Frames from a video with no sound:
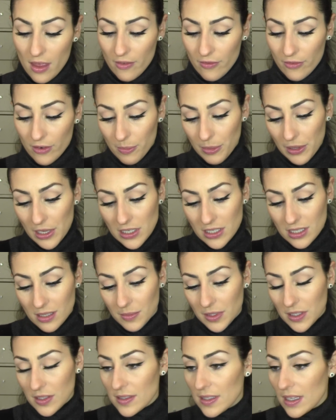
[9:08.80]
For blush,
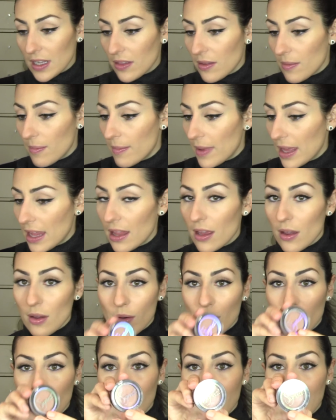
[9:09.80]
I'm using the
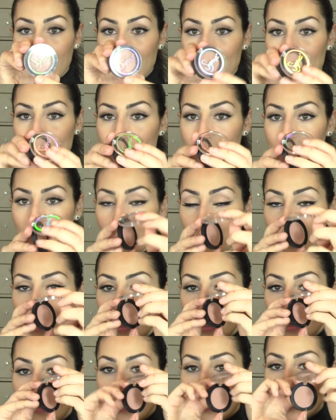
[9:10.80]
Mellow by
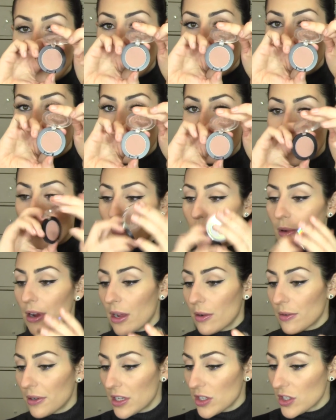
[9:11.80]
Sigma, which is kind of a
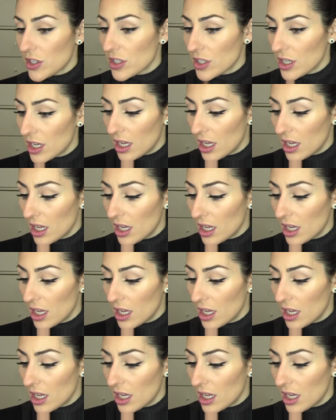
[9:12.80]
brownish